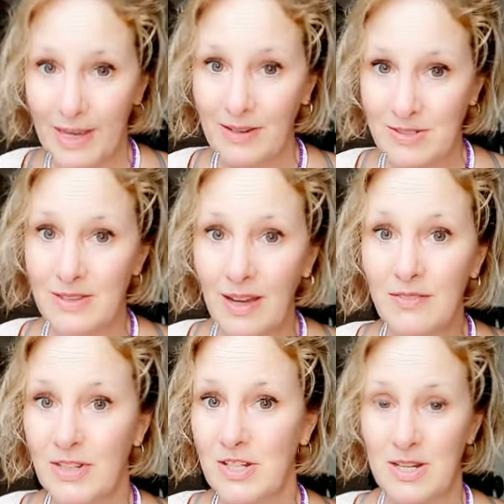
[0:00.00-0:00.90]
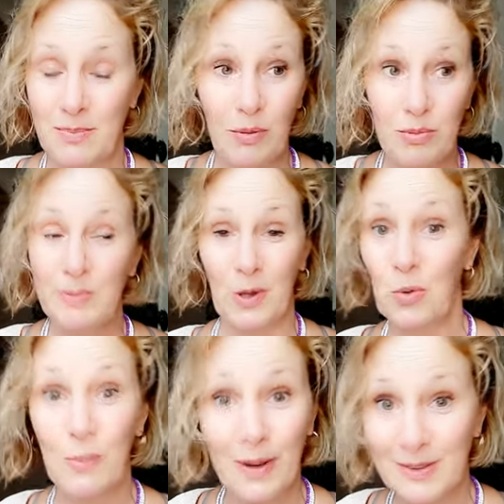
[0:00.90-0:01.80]
me out of that eventually. Probably
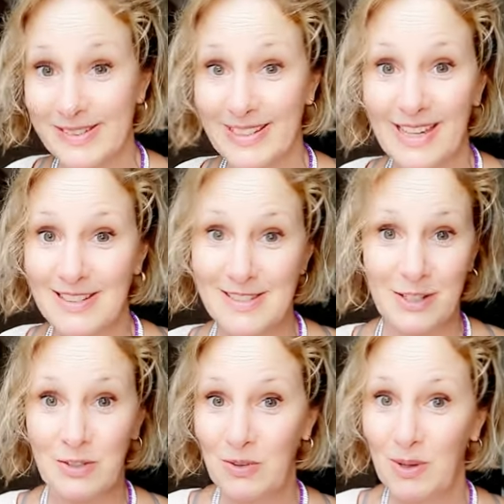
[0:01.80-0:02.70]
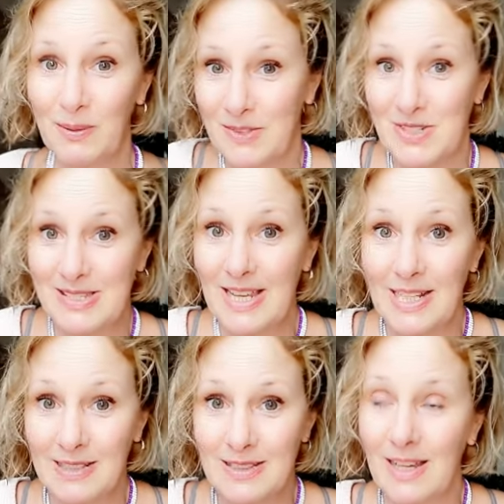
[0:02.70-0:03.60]
hormones again as I grew up and just
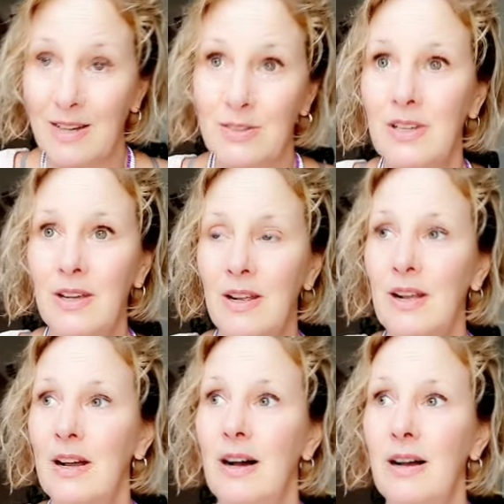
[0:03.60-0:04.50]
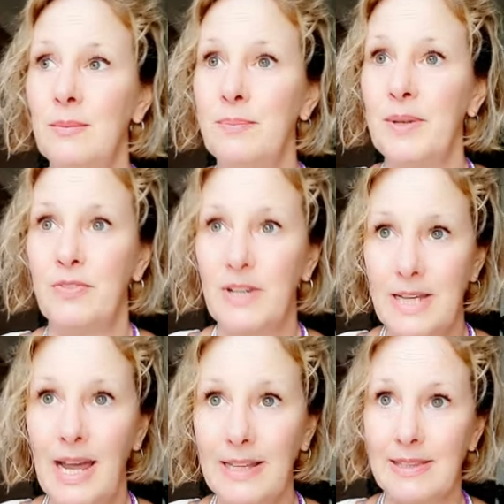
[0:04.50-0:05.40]
settled down. But if I'd
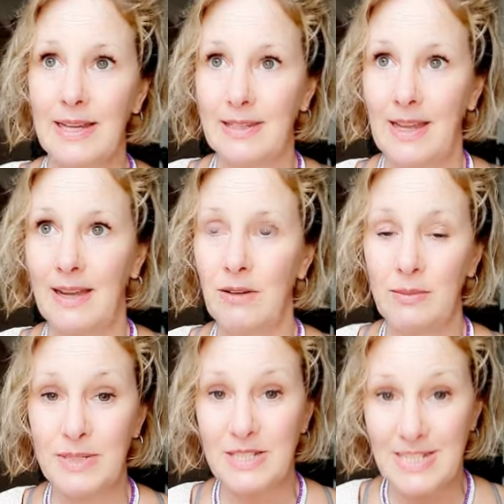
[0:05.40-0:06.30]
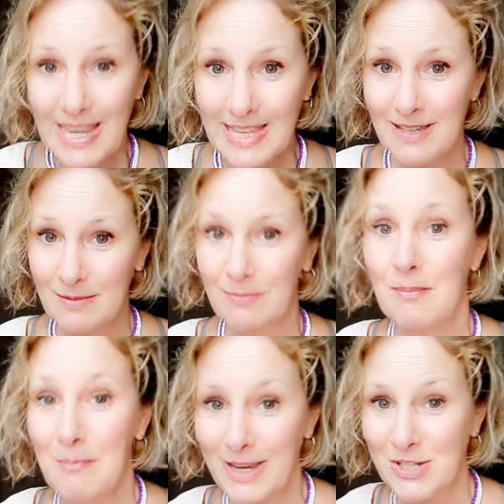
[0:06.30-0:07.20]
had that now, I'd be taking
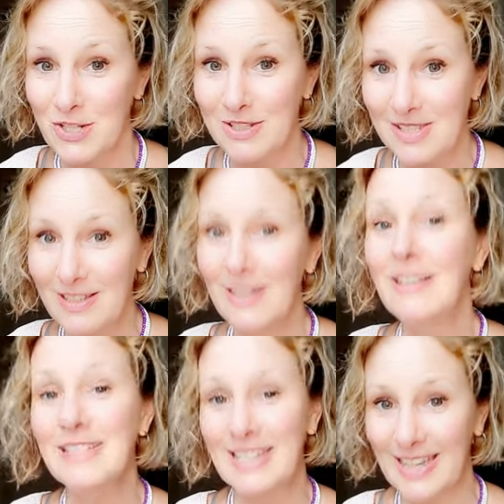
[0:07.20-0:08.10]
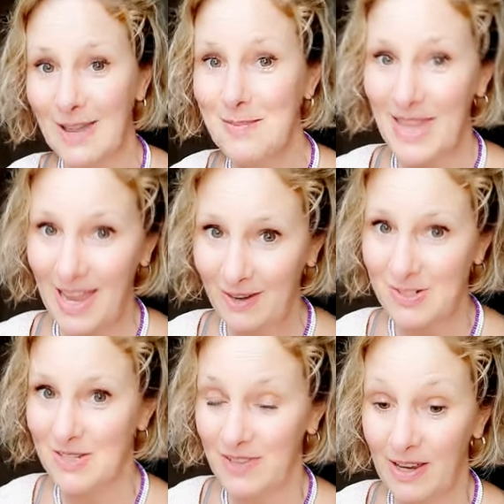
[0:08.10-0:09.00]
measures to get me
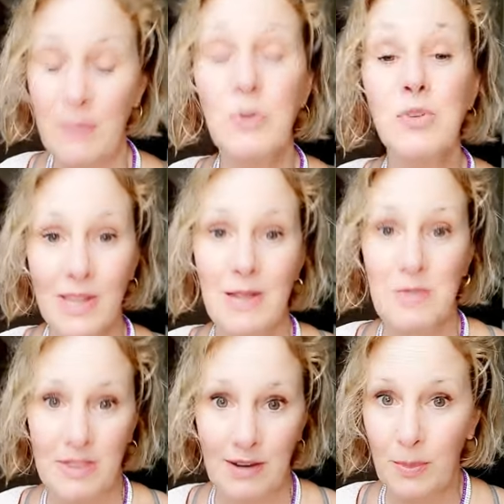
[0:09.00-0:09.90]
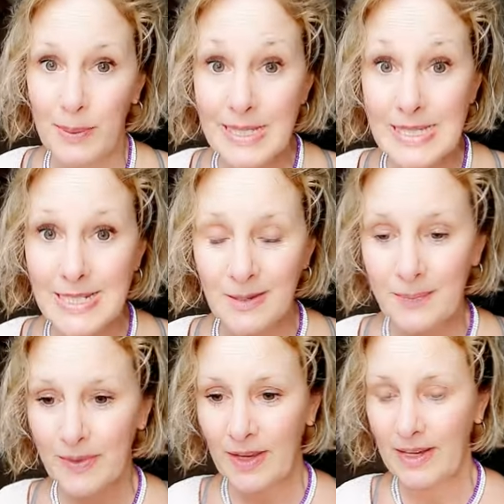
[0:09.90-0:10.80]
out of that. I'm also a hypnotherapist,
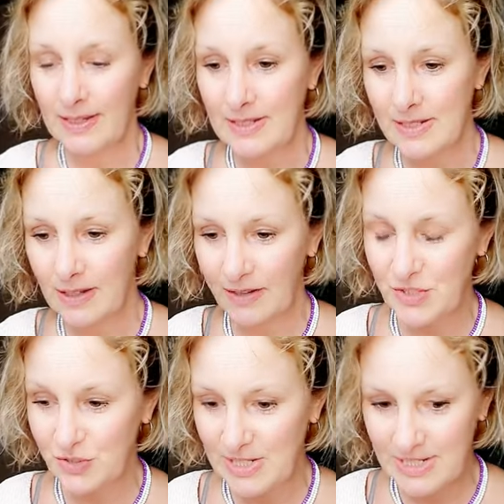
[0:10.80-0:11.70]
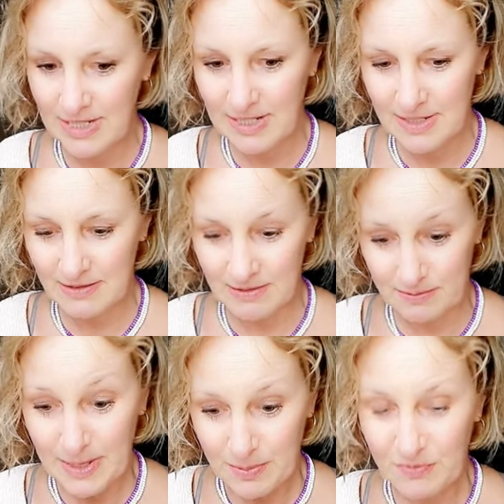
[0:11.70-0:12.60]
and I've treated
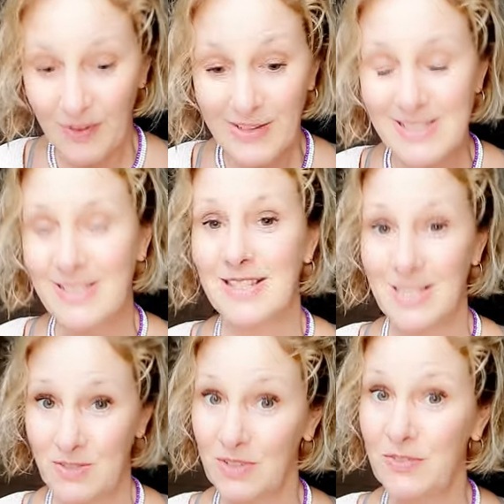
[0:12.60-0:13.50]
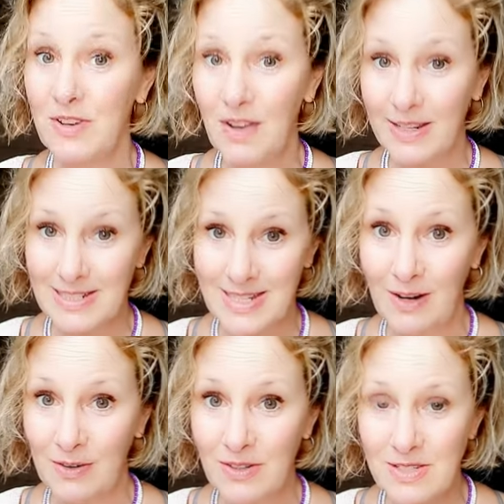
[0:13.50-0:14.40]
people very successfully for night
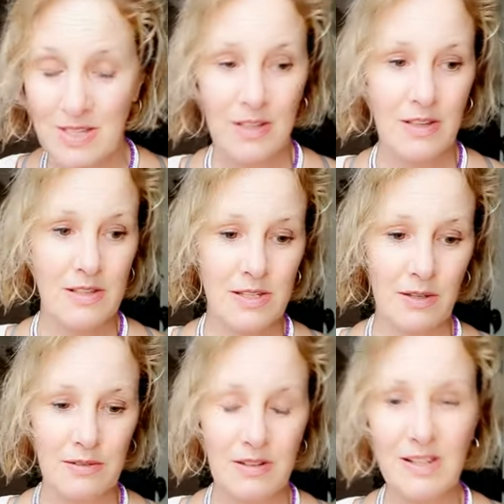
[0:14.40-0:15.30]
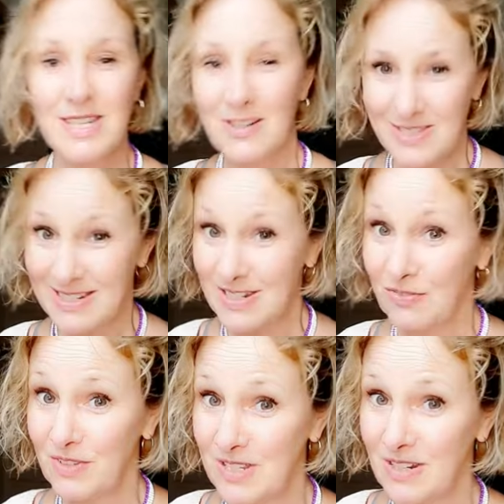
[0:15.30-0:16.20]
terrors. So night terrors are
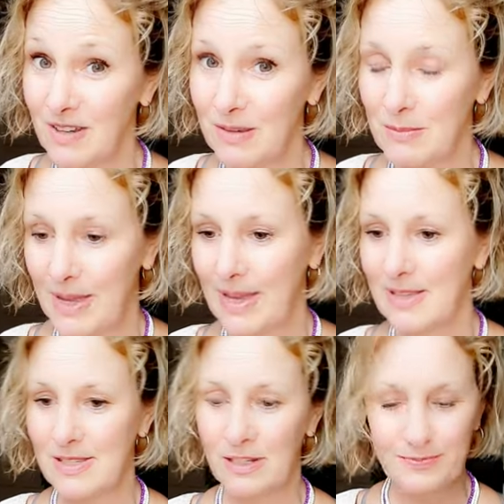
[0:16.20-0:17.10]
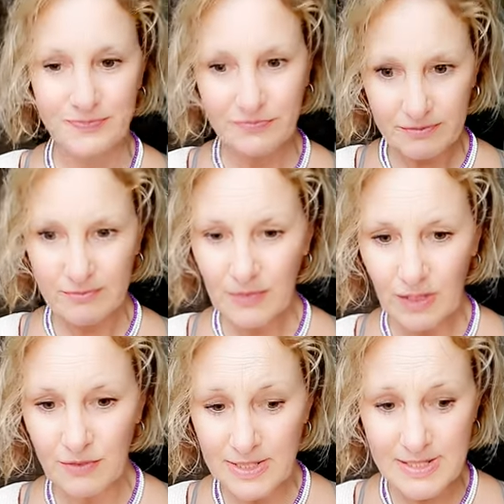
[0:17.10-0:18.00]
different to nightmares. So
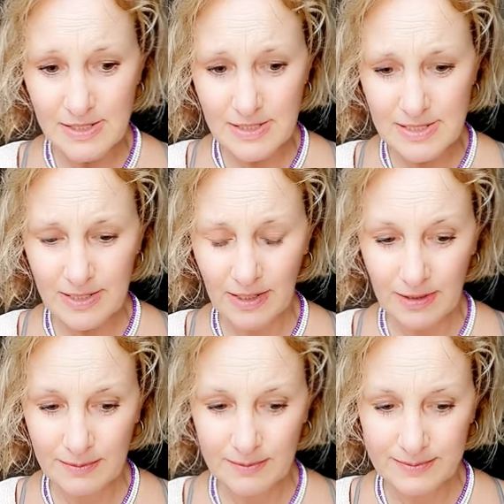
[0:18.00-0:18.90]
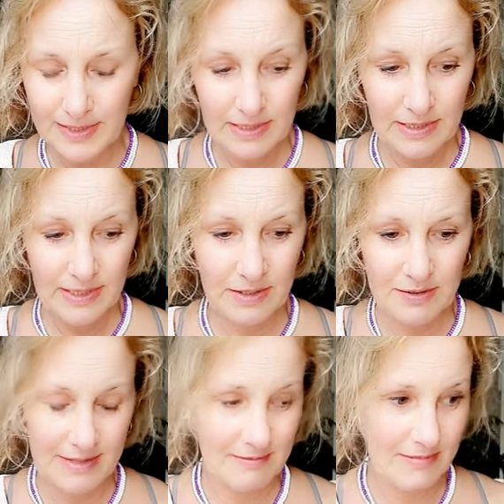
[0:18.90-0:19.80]
for instance, you know,
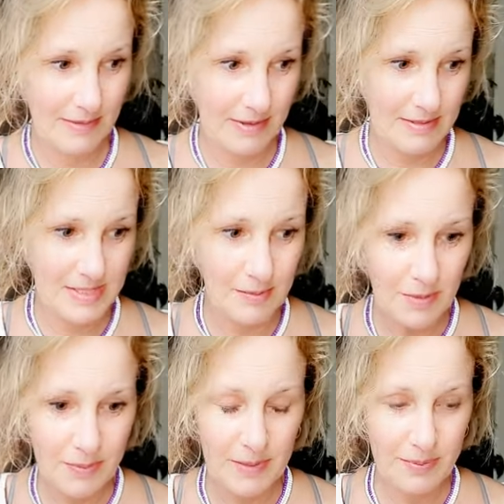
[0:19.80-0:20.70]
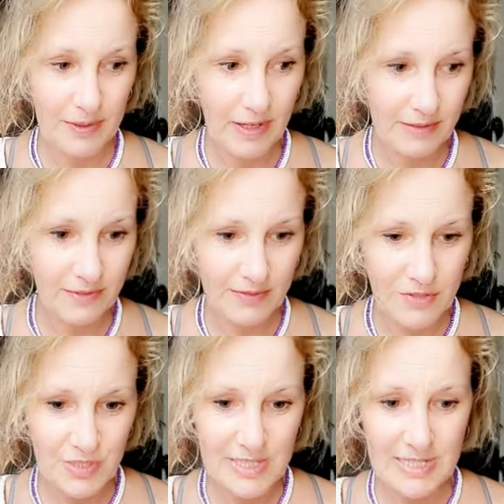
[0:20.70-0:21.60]
that some of the people I've
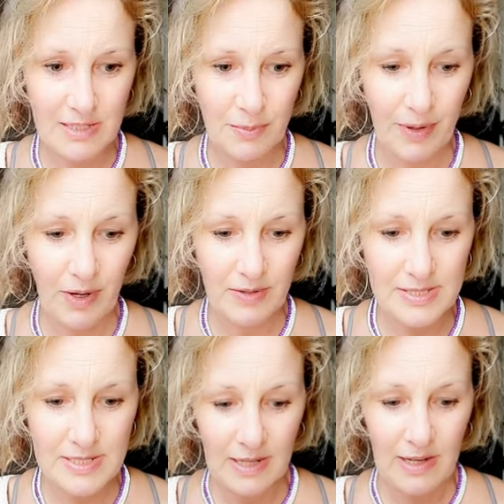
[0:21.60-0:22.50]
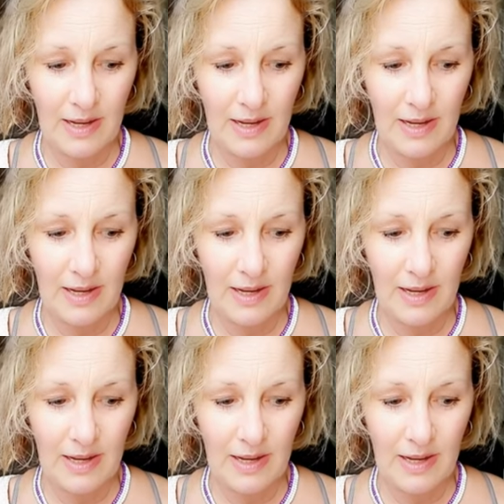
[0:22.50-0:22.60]
treated in the past